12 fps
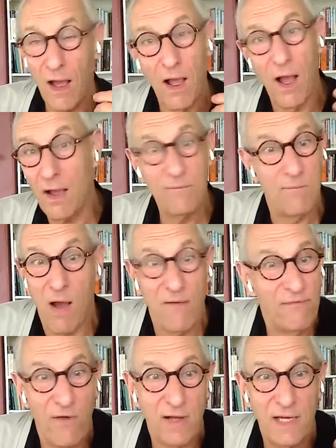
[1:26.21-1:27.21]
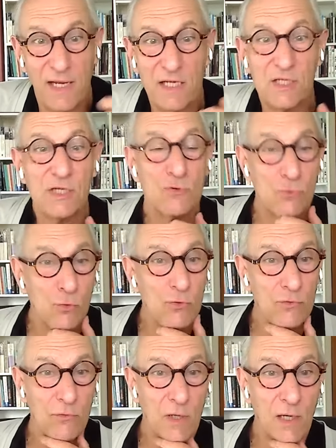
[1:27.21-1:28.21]
I find it
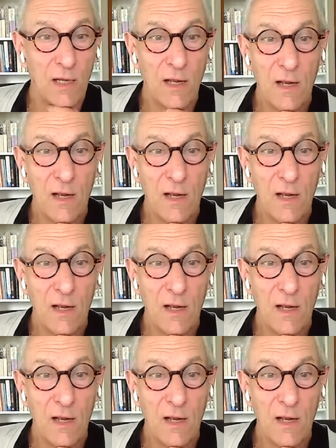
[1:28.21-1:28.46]
extraordinary